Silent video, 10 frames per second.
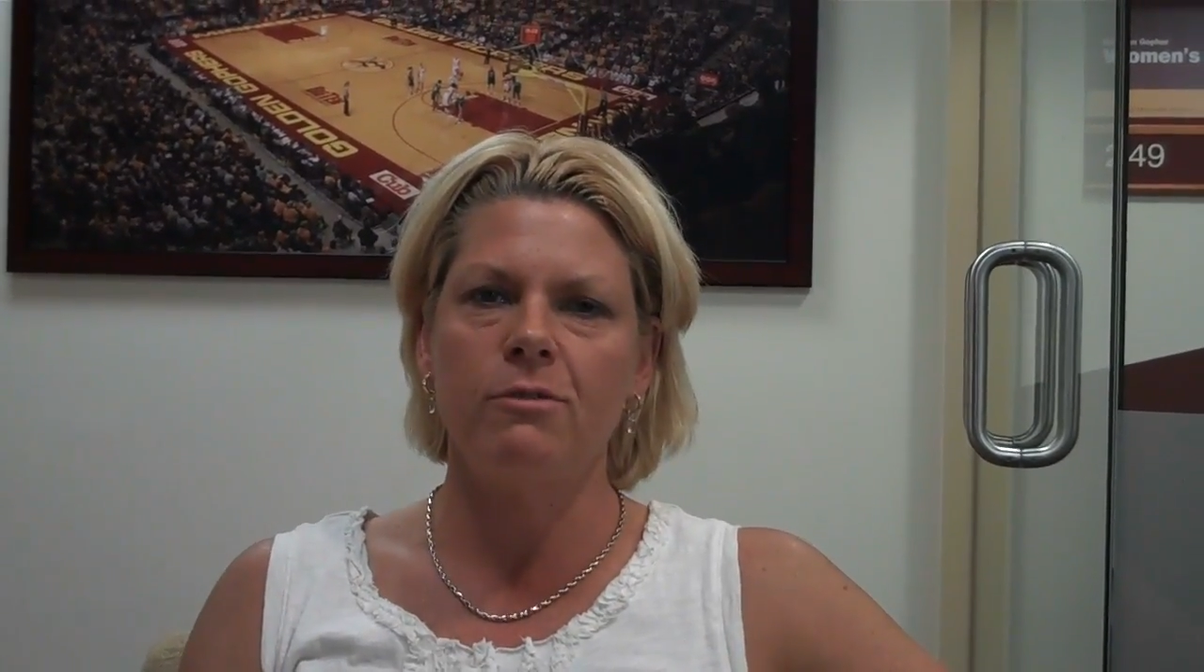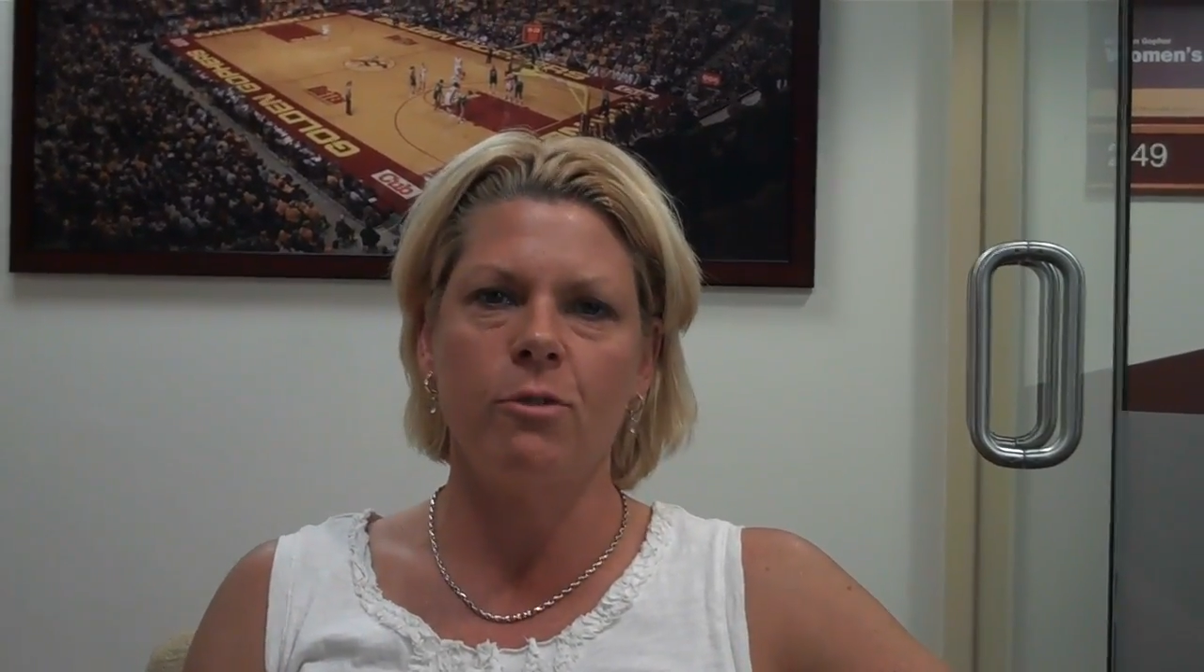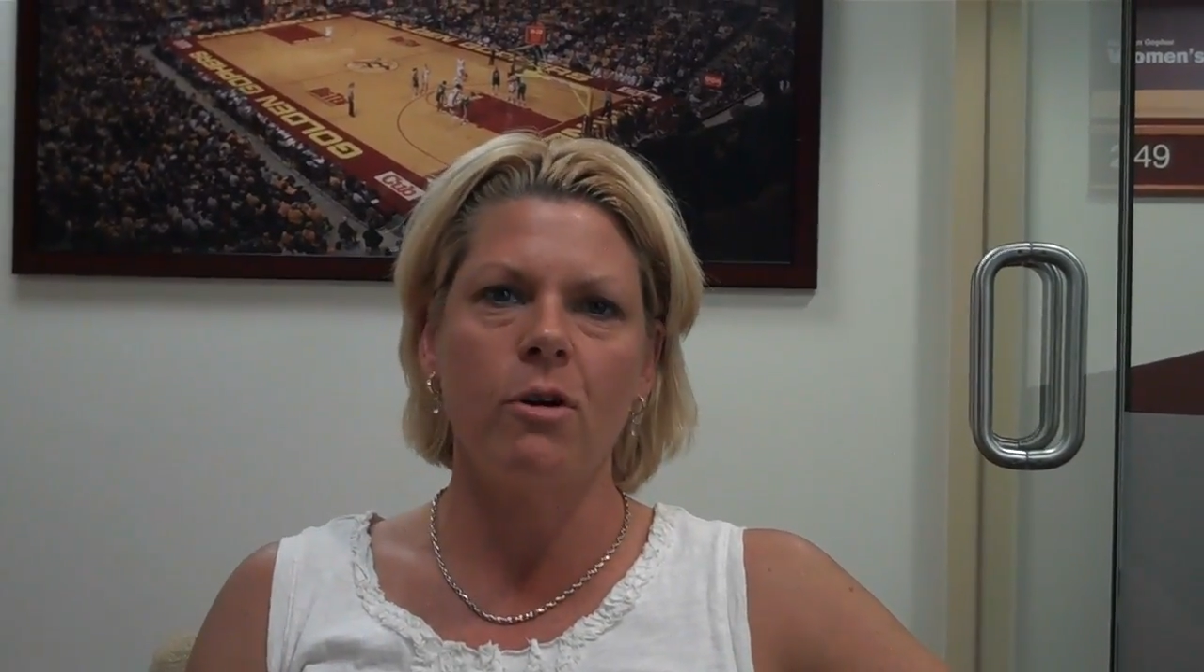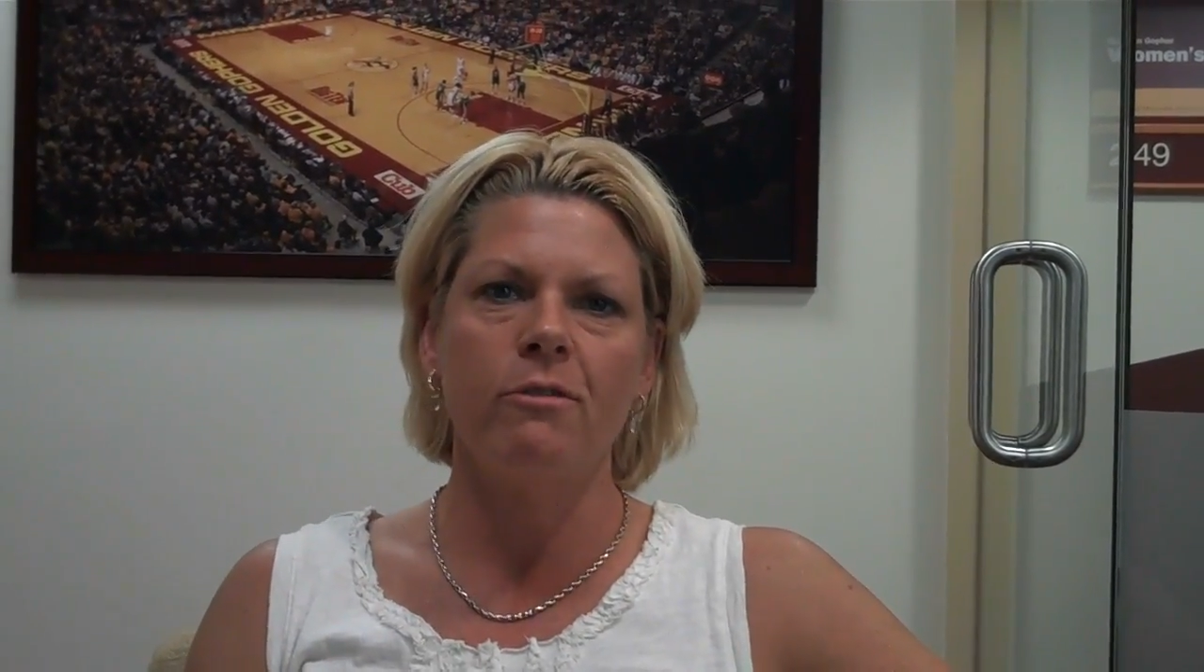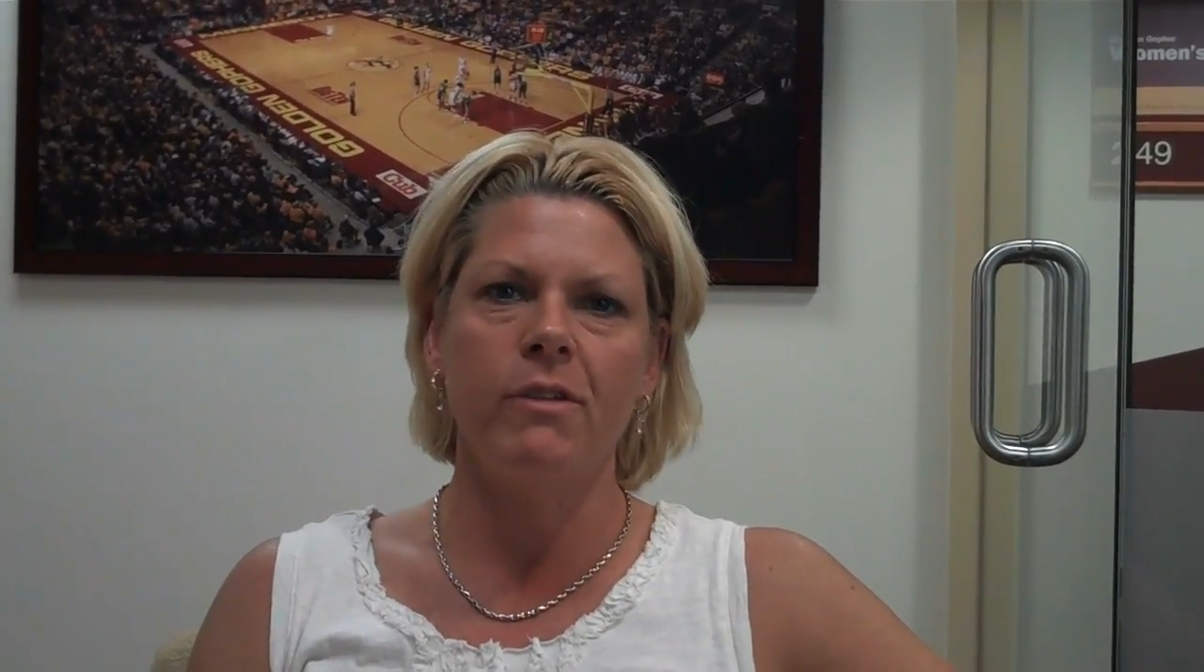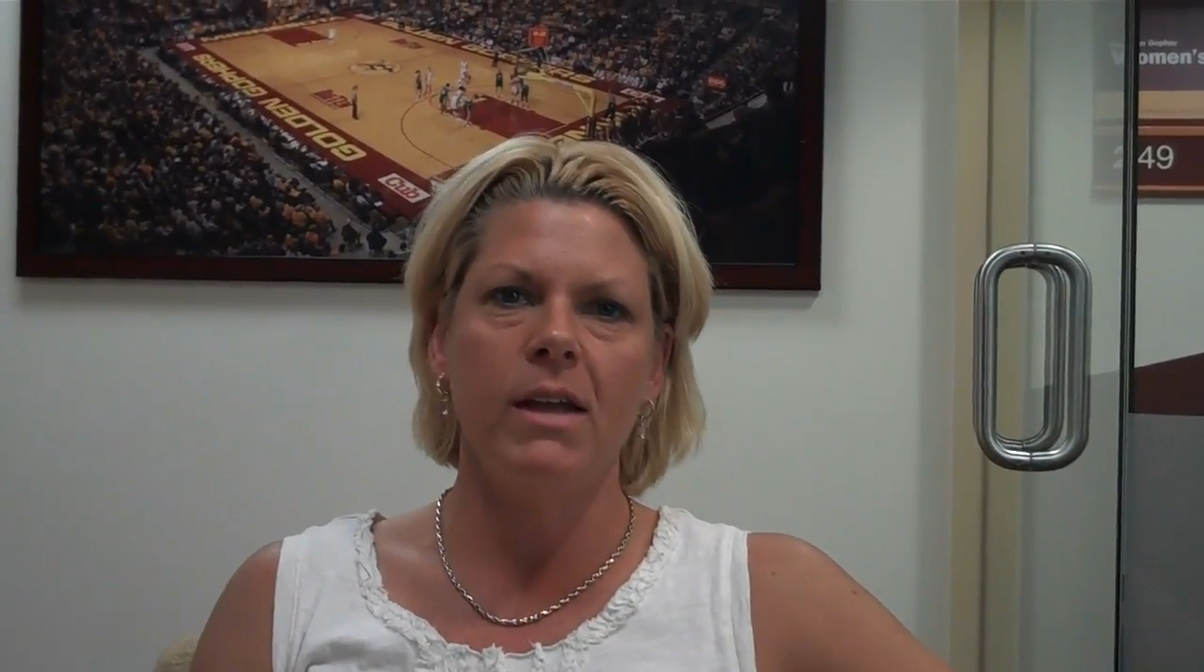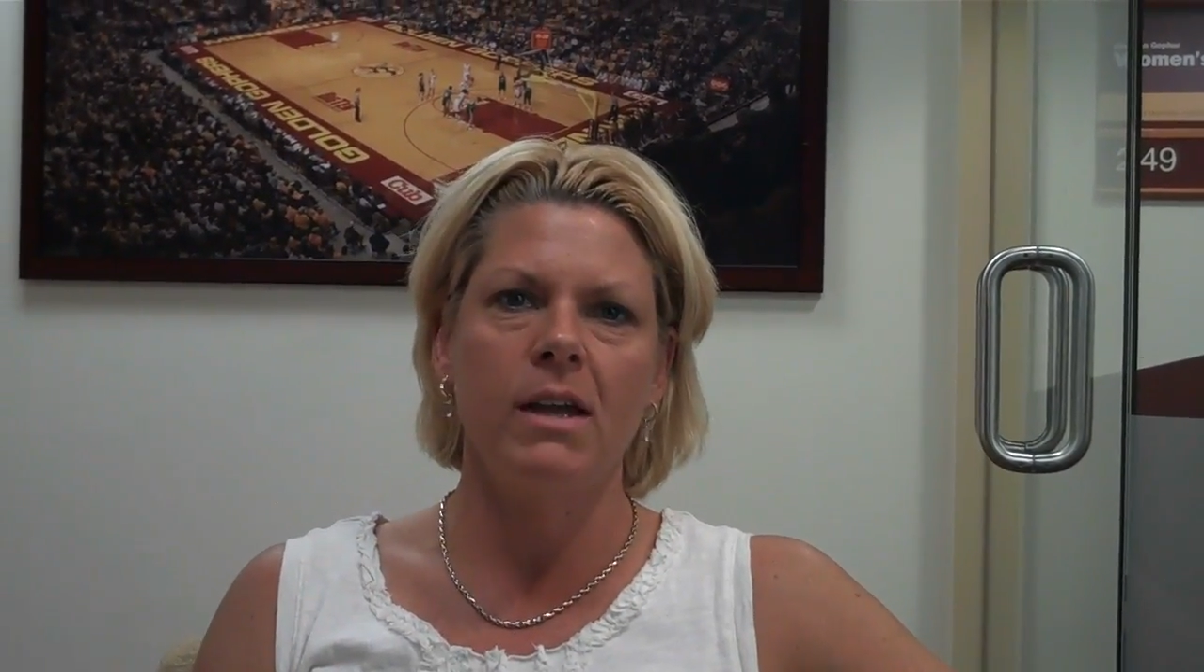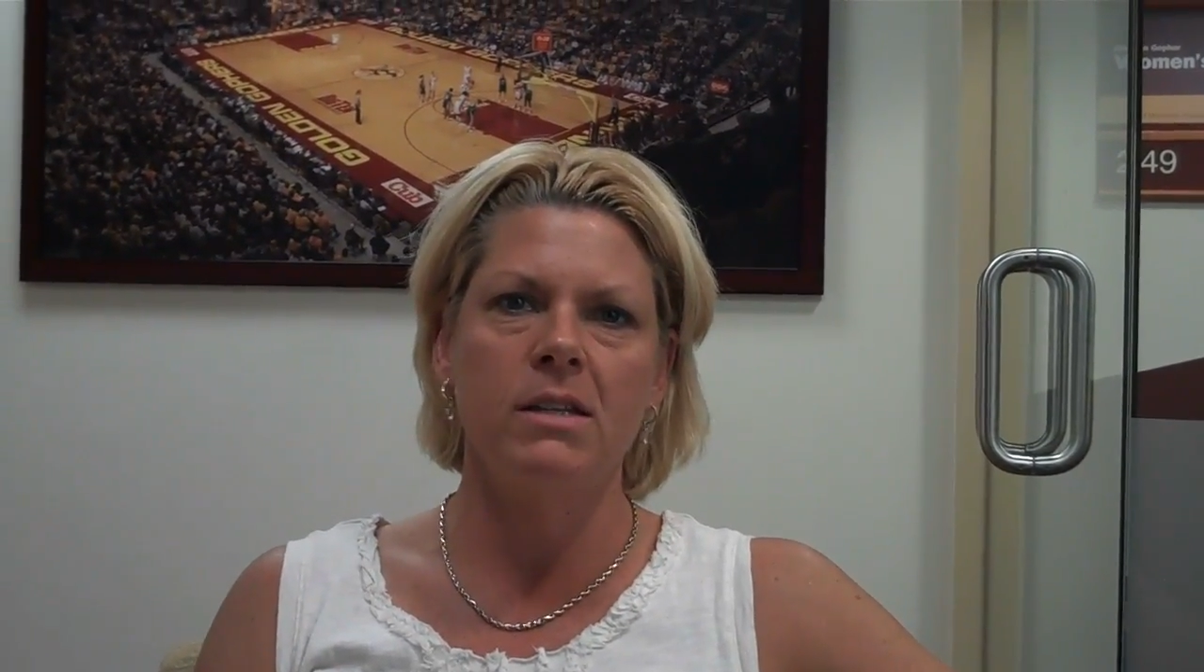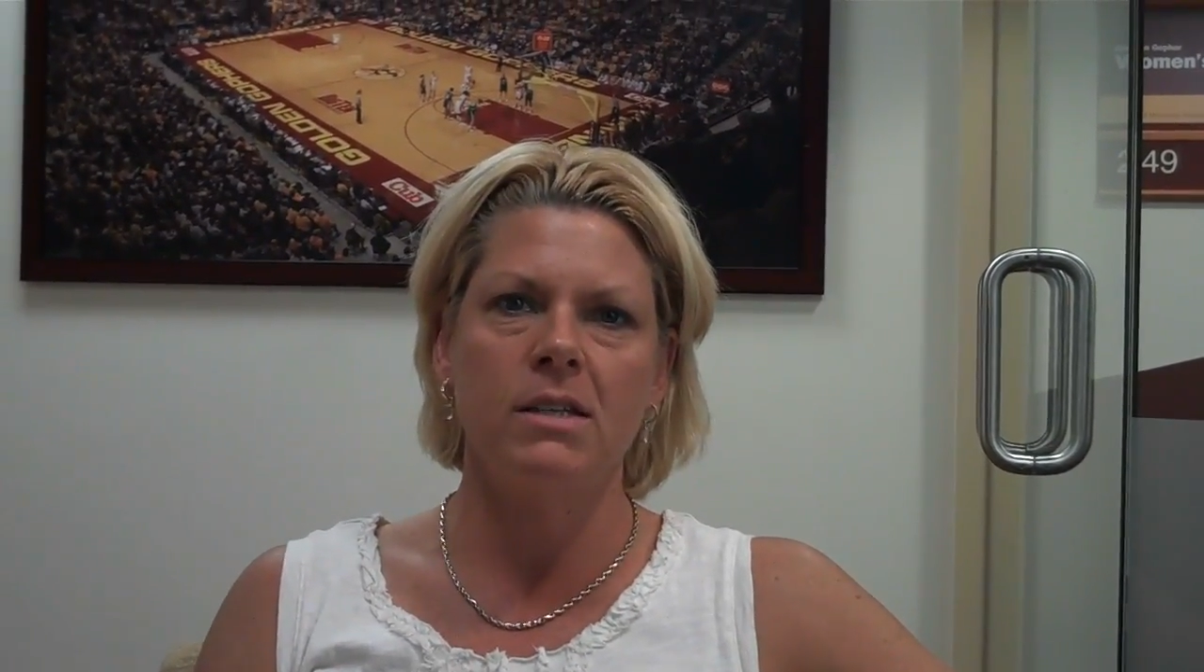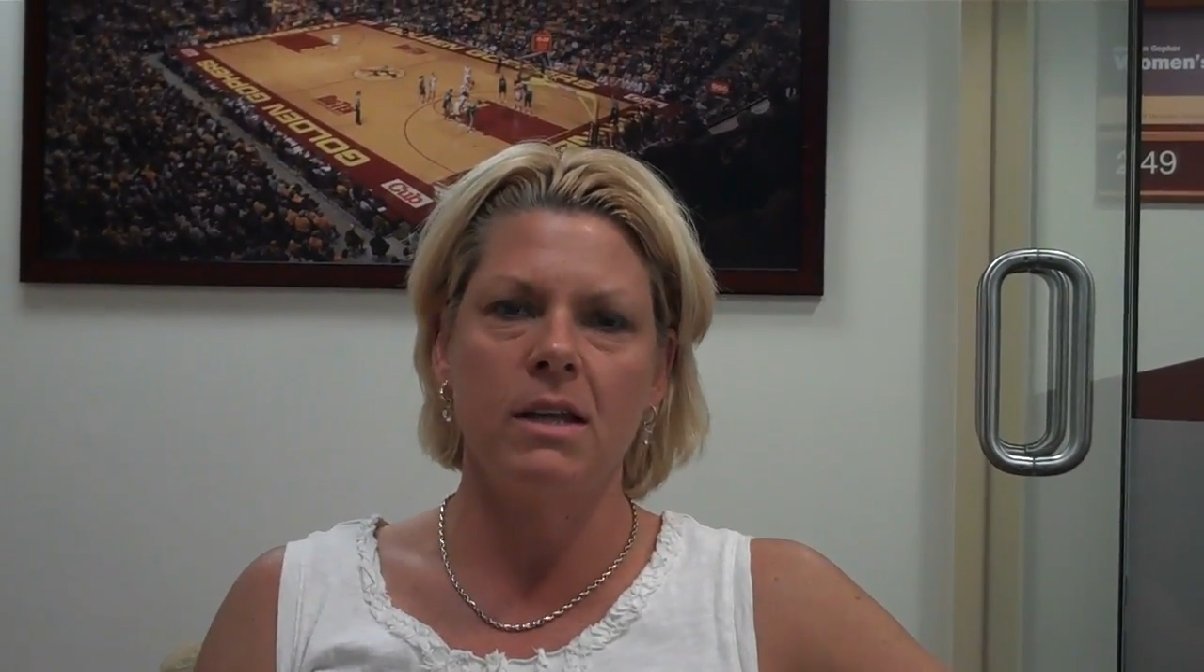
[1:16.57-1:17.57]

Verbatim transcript: for our fans,